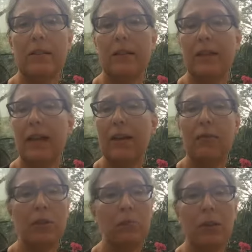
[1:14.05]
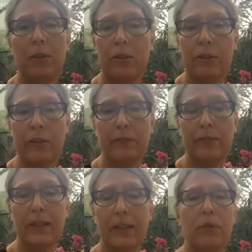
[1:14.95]
that they have not been heard,
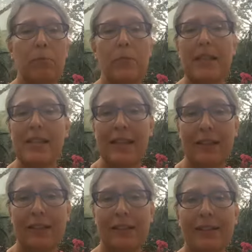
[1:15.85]
they have not been seen,